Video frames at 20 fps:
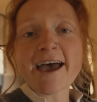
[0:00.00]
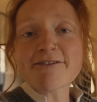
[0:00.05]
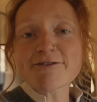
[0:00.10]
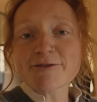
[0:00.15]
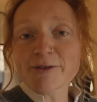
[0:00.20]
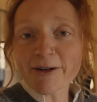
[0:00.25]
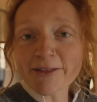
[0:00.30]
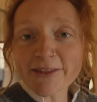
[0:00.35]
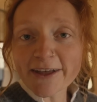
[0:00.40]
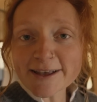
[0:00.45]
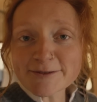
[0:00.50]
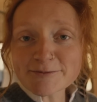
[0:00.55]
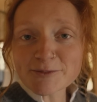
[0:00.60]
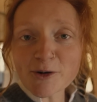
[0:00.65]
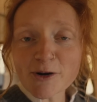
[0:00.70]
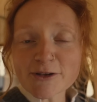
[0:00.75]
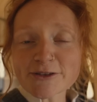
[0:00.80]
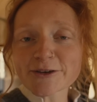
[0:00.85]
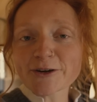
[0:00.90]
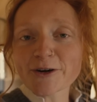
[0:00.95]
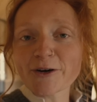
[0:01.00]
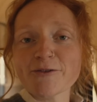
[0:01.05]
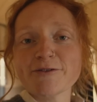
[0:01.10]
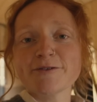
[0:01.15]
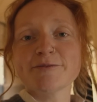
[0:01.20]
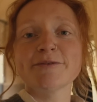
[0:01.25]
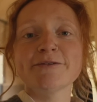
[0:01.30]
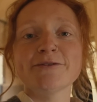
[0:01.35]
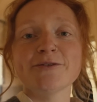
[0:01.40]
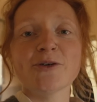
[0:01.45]
everyone that has bought us a
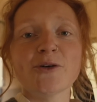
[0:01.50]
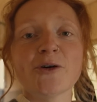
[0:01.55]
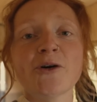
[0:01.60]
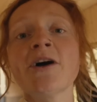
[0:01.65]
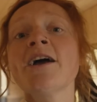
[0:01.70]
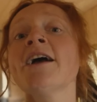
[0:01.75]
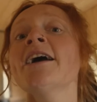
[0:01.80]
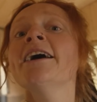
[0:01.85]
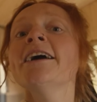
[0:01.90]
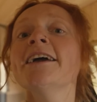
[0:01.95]
coffee before.